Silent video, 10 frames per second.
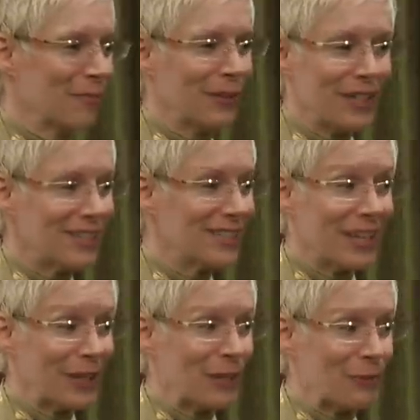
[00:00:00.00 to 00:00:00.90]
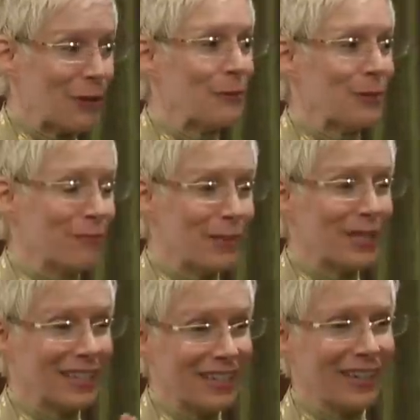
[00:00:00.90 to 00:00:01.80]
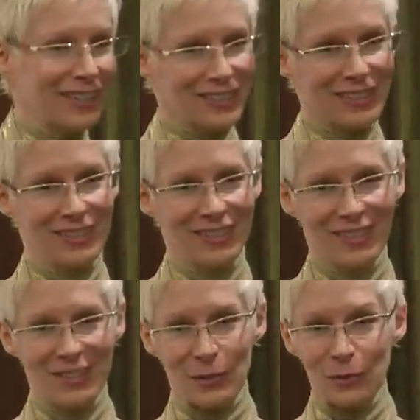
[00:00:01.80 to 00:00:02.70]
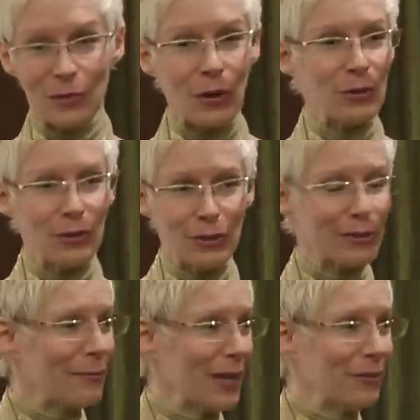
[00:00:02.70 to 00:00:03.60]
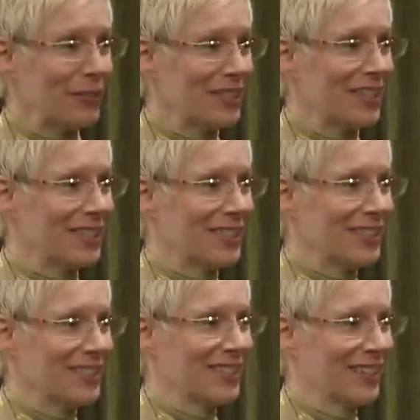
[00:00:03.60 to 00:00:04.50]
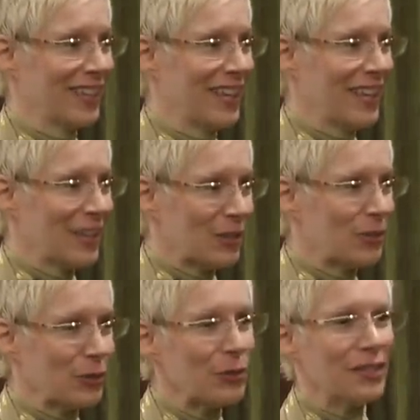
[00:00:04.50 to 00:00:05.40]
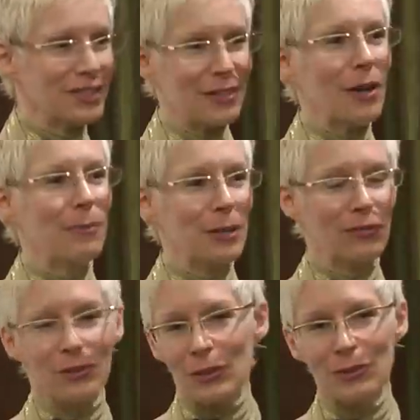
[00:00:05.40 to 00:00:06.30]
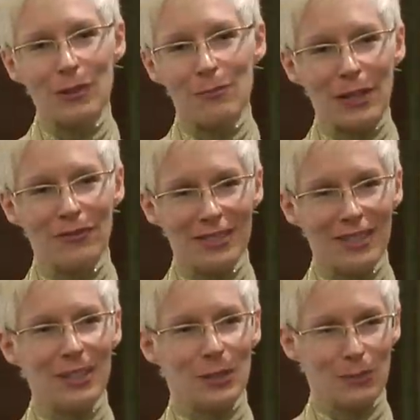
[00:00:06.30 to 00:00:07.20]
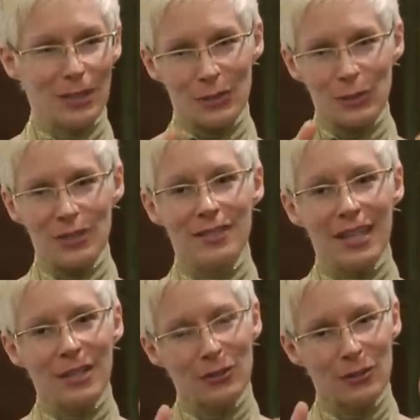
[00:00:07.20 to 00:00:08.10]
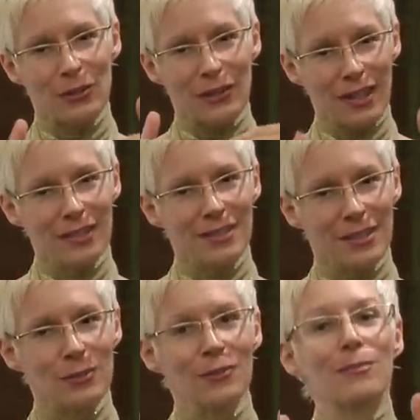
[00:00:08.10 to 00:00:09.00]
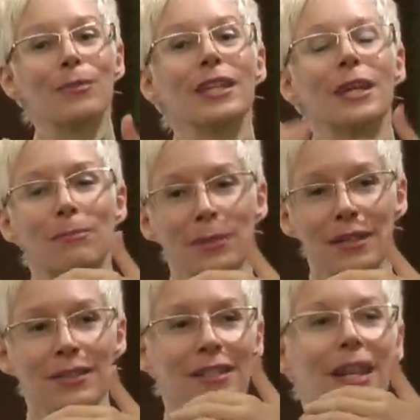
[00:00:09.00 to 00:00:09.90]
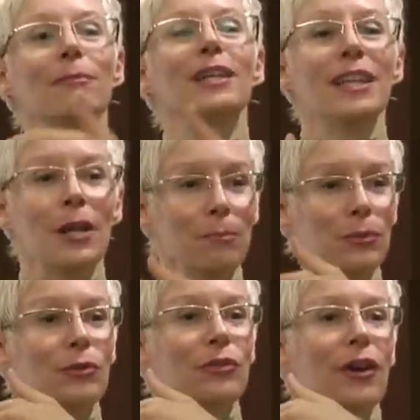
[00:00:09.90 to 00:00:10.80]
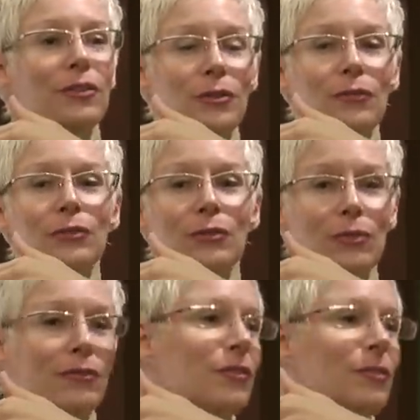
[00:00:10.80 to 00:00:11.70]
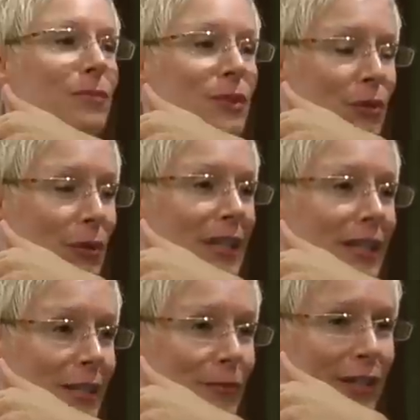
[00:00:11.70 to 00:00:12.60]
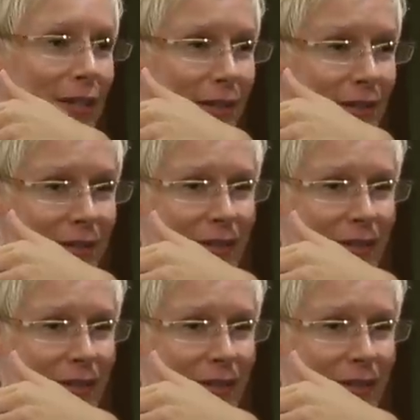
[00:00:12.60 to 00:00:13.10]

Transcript: Please take another moment and be clear. Do you know your three manifestations? Do this Tarpanam for your three manifestations because you're stating to your ancestors, be at peace. Let me help you cross over the river and be totally liberated.